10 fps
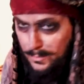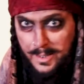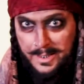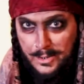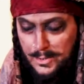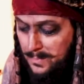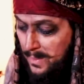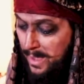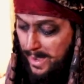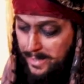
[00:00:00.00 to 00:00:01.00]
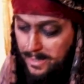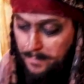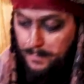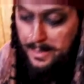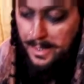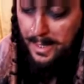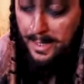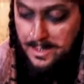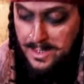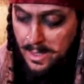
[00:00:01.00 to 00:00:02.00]
I really do. And um,
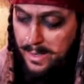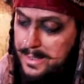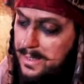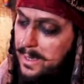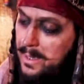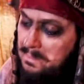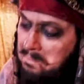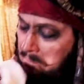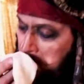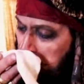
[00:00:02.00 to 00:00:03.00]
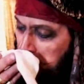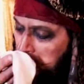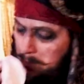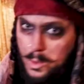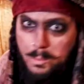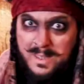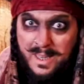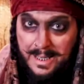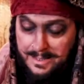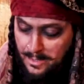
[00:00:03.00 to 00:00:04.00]
Inside, uh, oops,
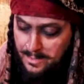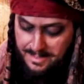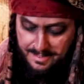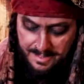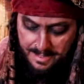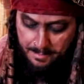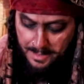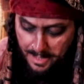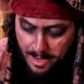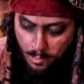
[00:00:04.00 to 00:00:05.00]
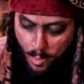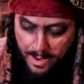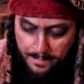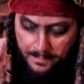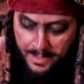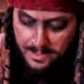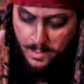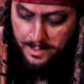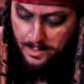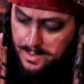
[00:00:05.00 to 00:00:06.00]
stinky socks, uh, but they are white. That's
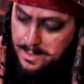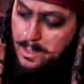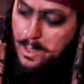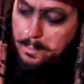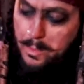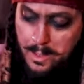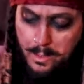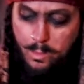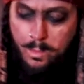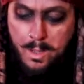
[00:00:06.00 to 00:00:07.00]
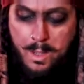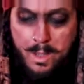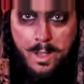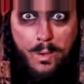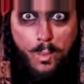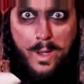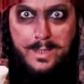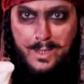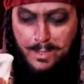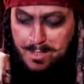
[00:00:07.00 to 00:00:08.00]
quite nice. So you can put your little white
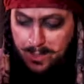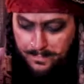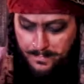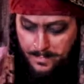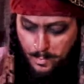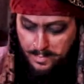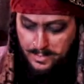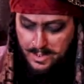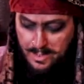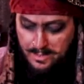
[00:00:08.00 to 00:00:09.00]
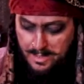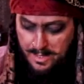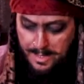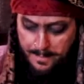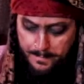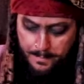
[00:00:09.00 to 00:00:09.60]
socks on with your shoes like that.